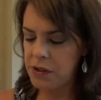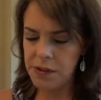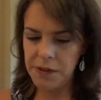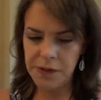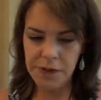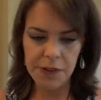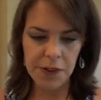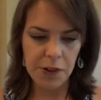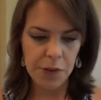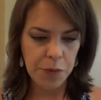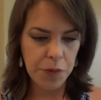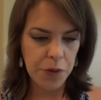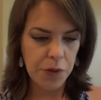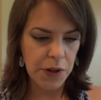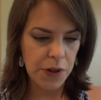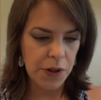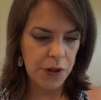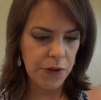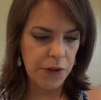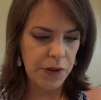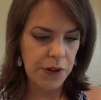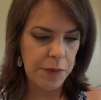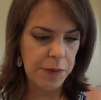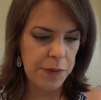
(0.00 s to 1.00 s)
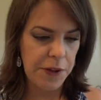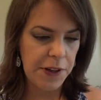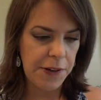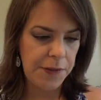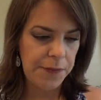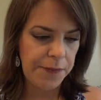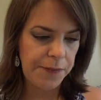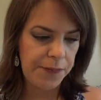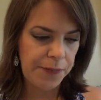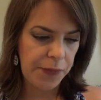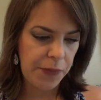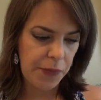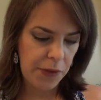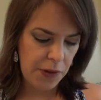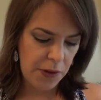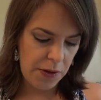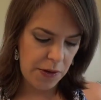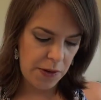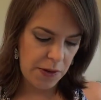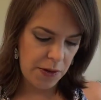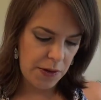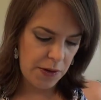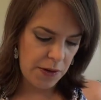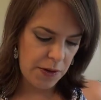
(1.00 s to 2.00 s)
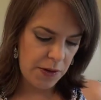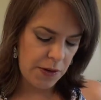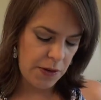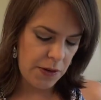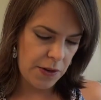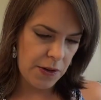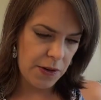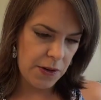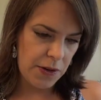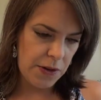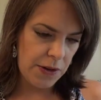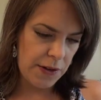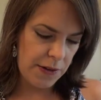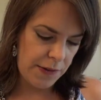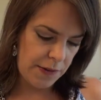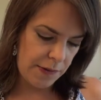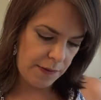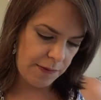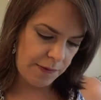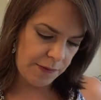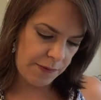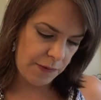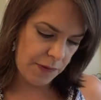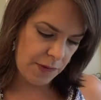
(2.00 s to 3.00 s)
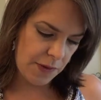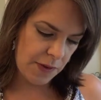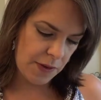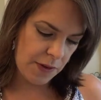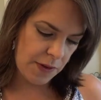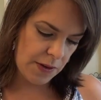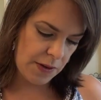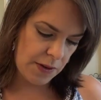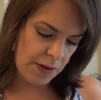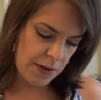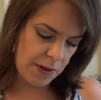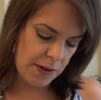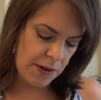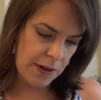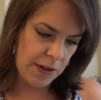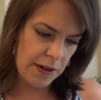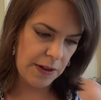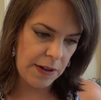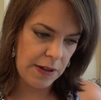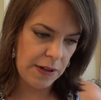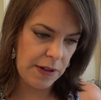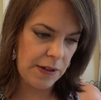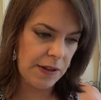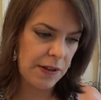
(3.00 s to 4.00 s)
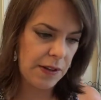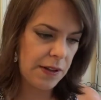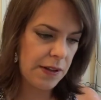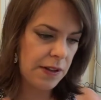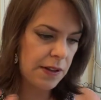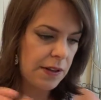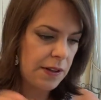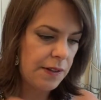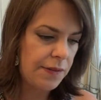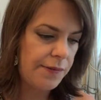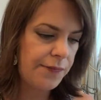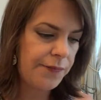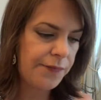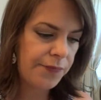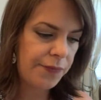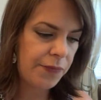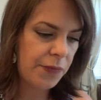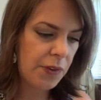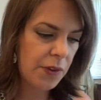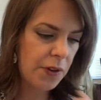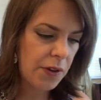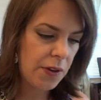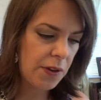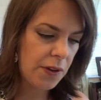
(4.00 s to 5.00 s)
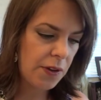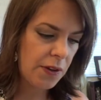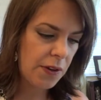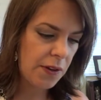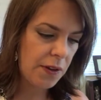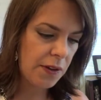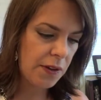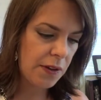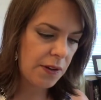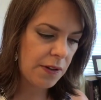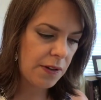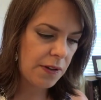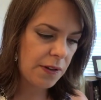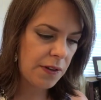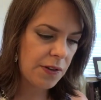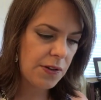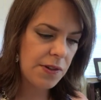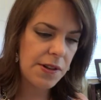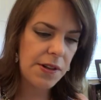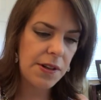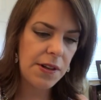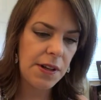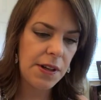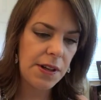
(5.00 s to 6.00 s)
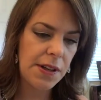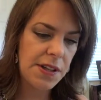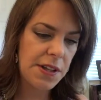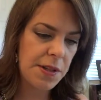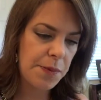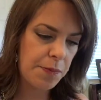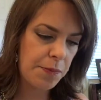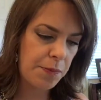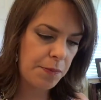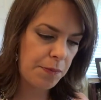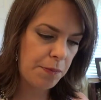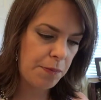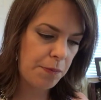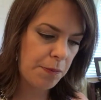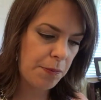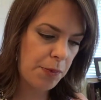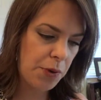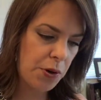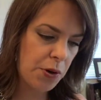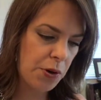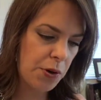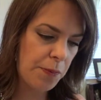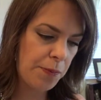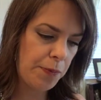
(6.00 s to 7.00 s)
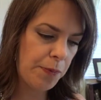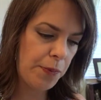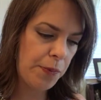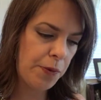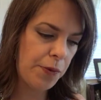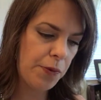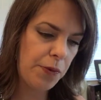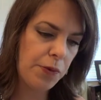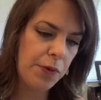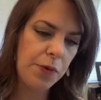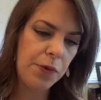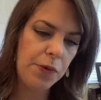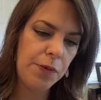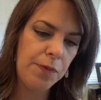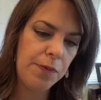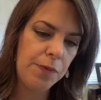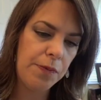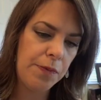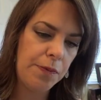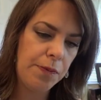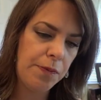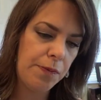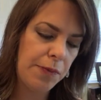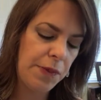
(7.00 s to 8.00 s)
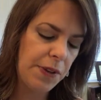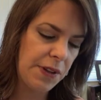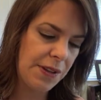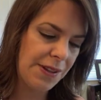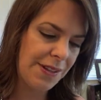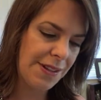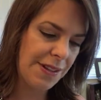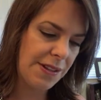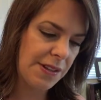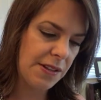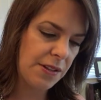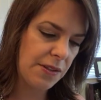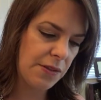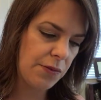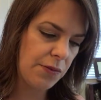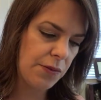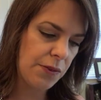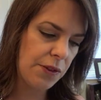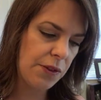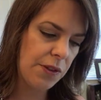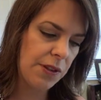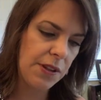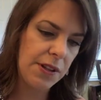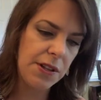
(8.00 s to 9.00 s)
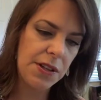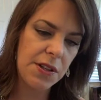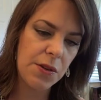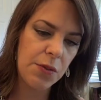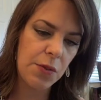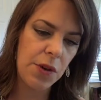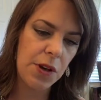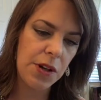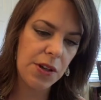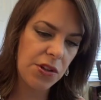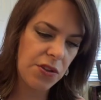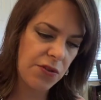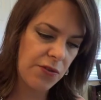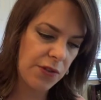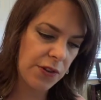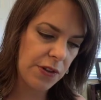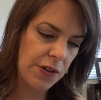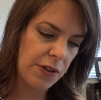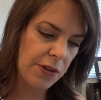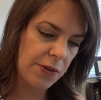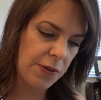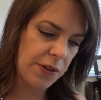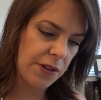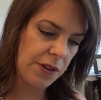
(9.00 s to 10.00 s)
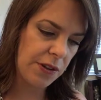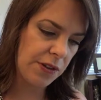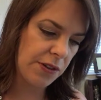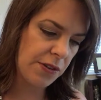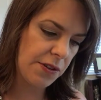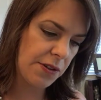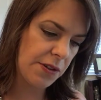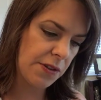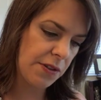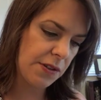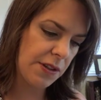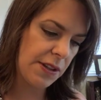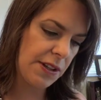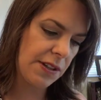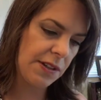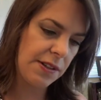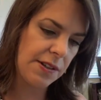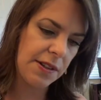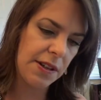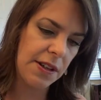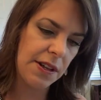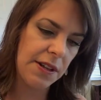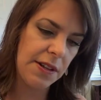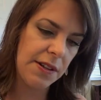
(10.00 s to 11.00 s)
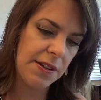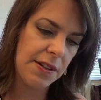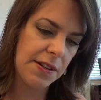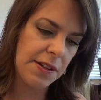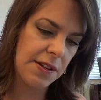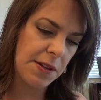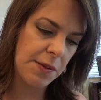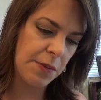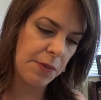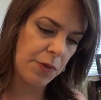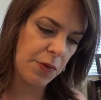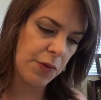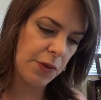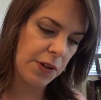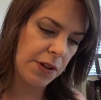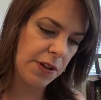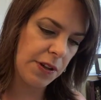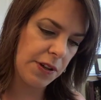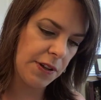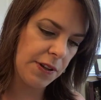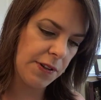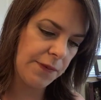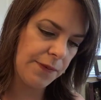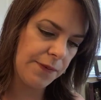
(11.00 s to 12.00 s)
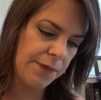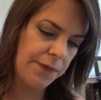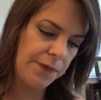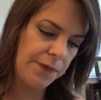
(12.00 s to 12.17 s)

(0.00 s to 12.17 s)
It felt pretty creamy. All right. And then there's a nice purple that doesn't really swatch very well, so that's kind of disappointing.